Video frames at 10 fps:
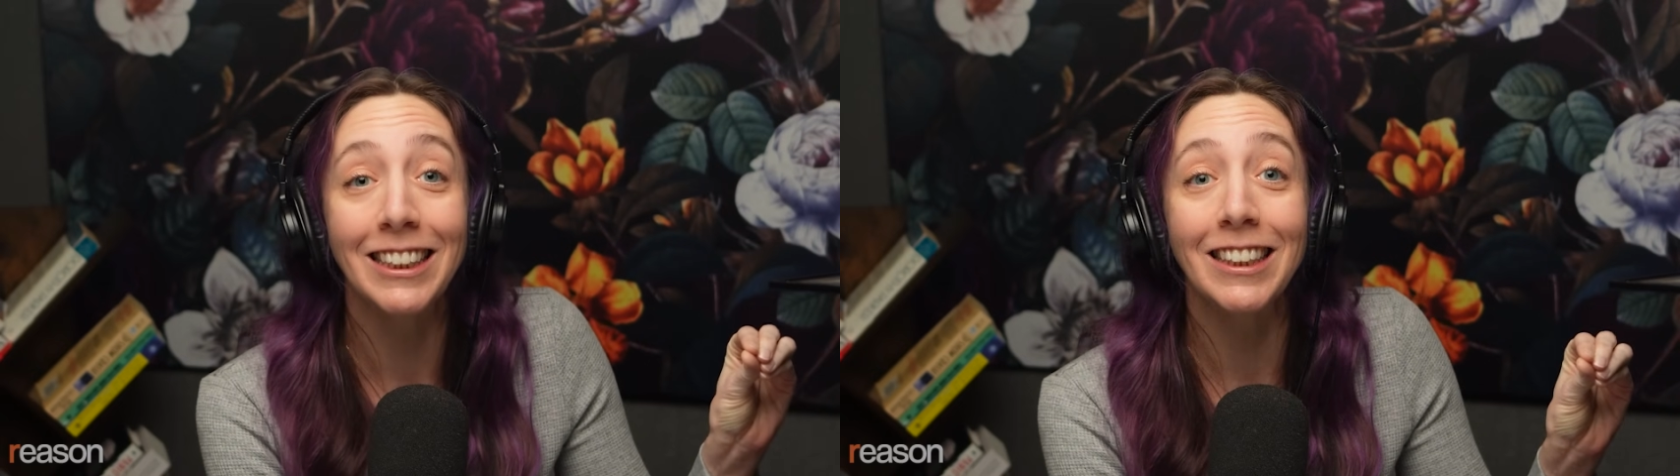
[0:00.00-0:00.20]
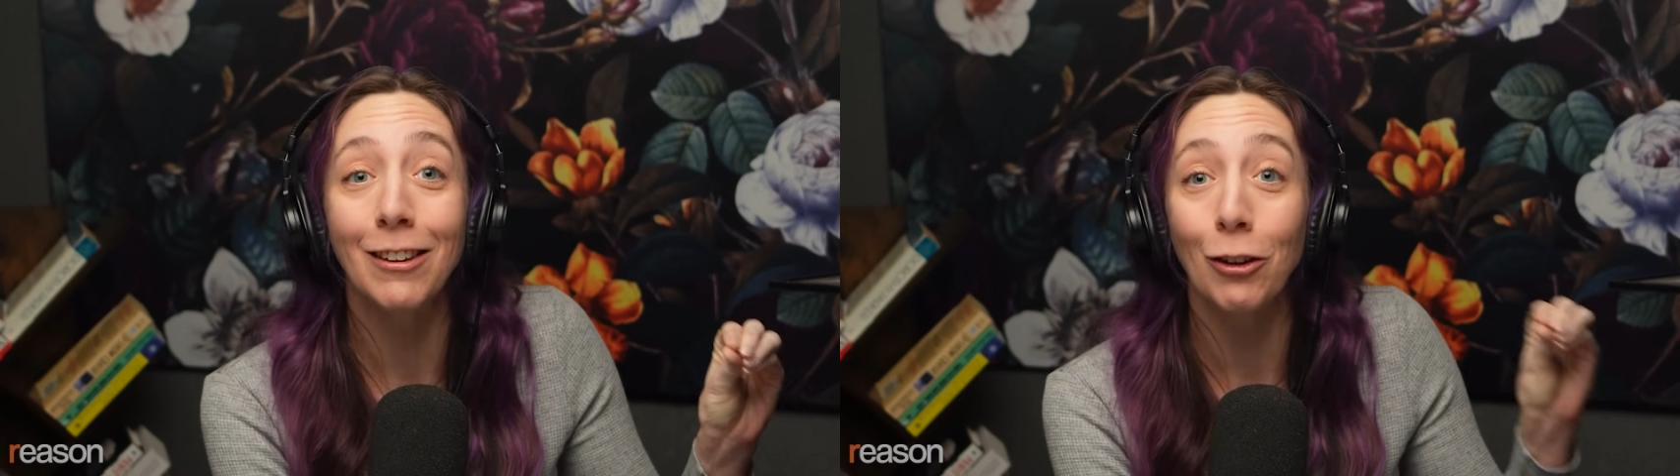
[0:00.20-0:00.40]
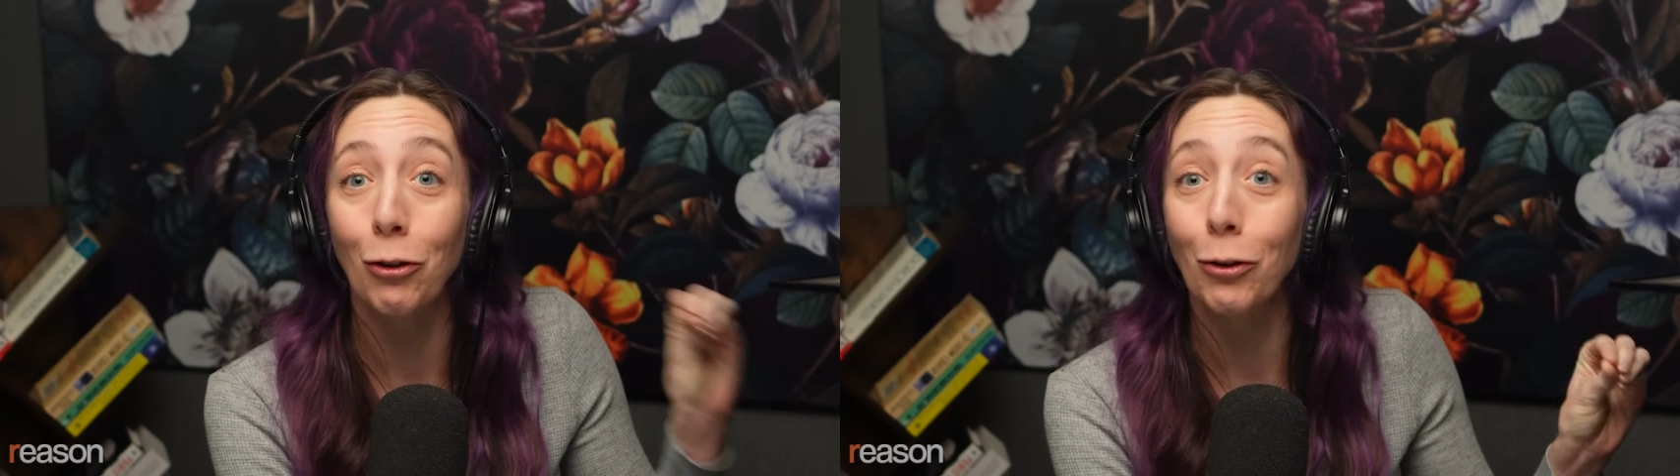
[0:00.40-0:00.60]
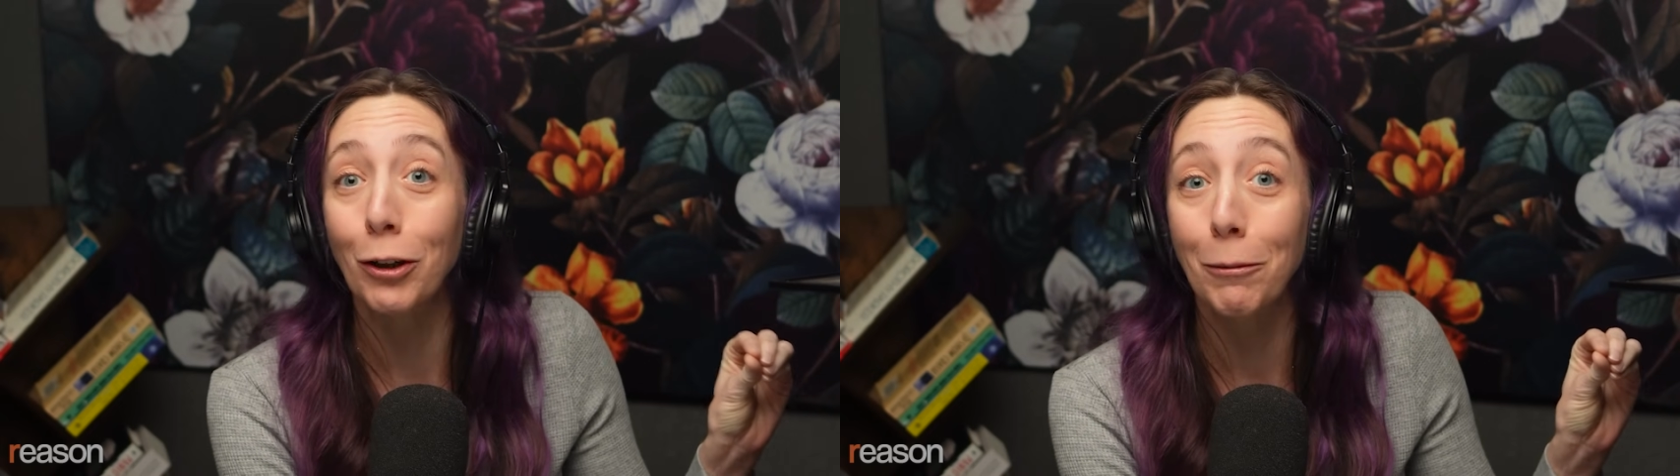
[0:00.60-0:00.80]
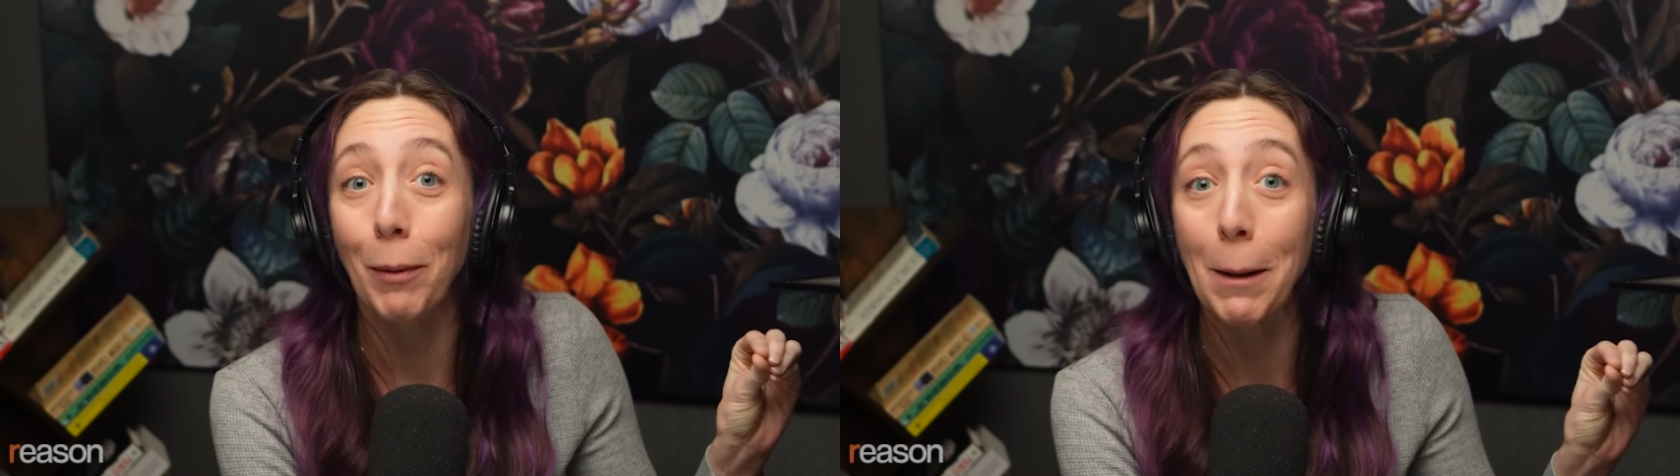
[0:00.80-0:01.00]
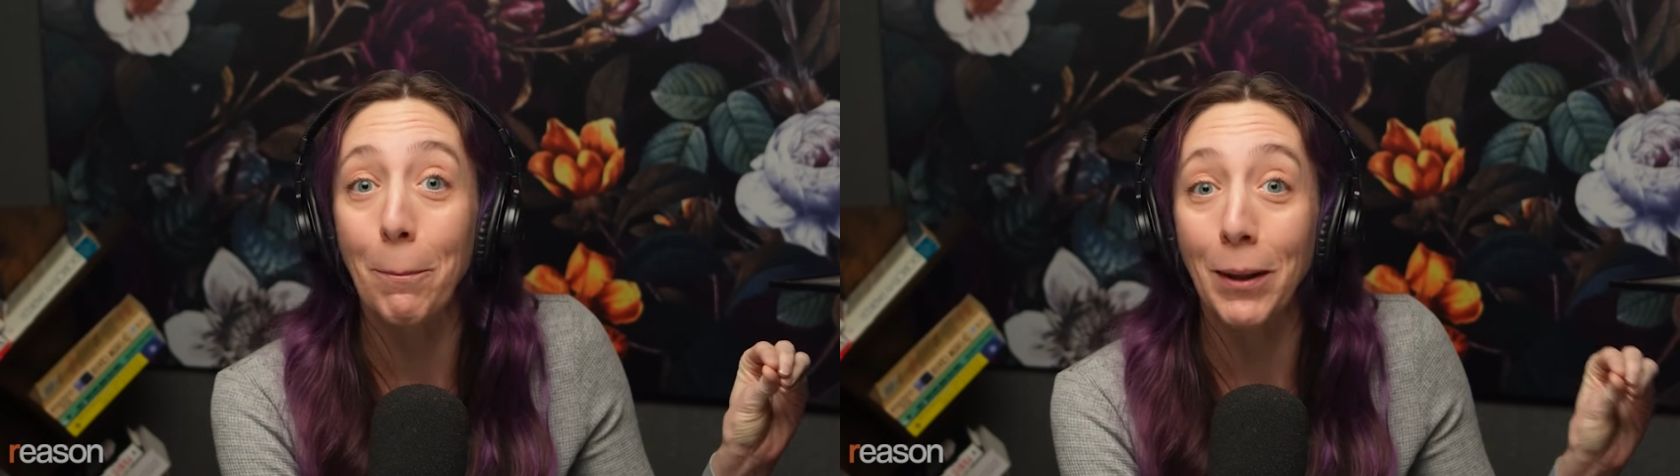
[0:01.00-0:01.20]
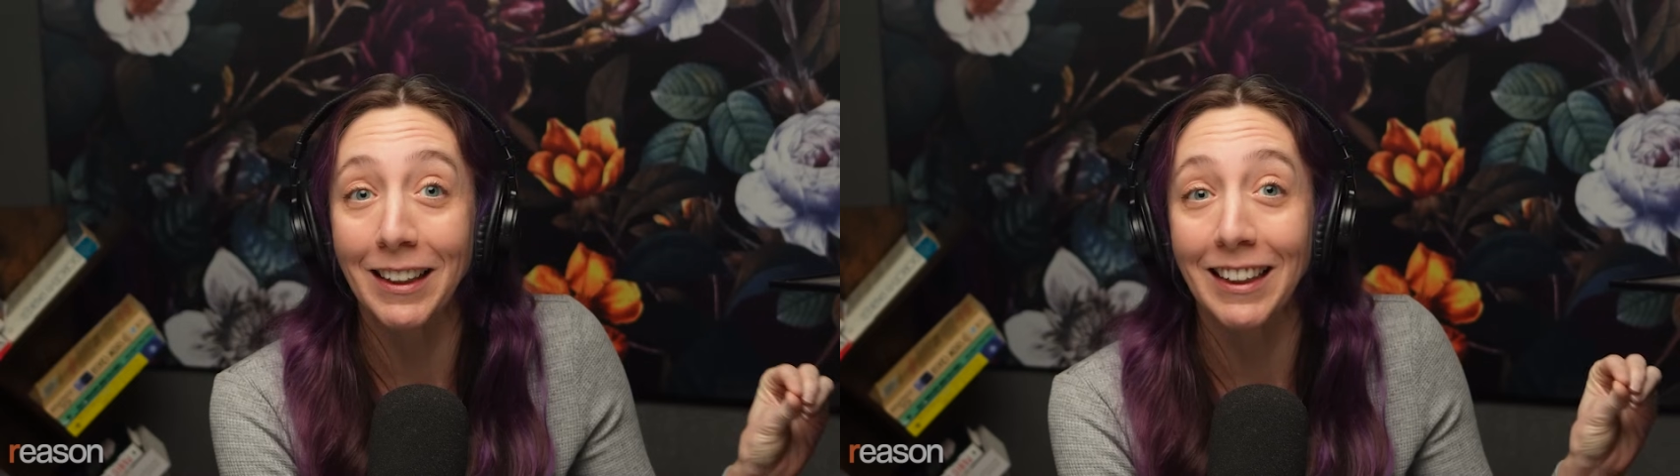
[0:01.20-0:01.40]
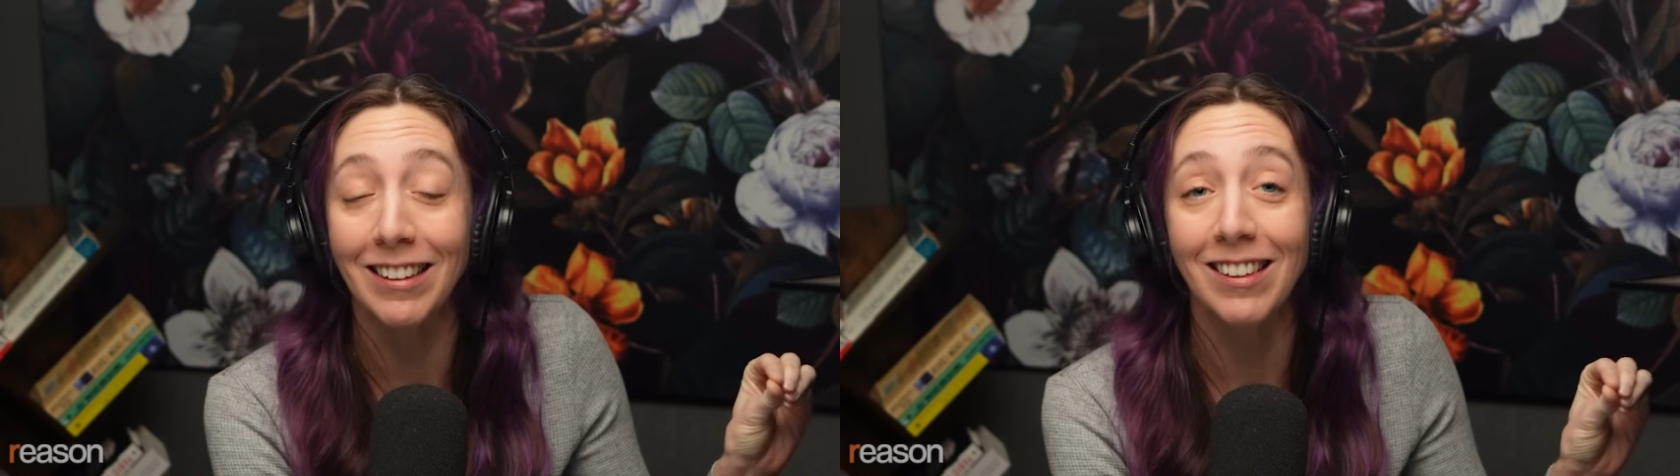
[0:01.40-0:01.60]
She is adored by
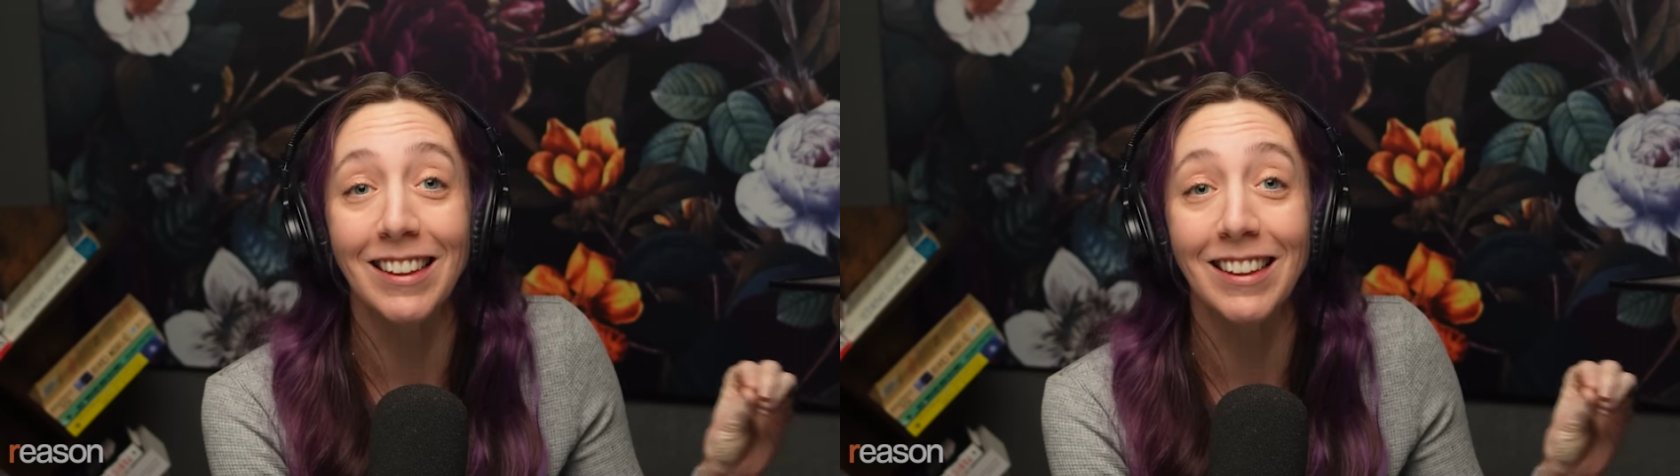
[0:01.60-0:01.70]
billions,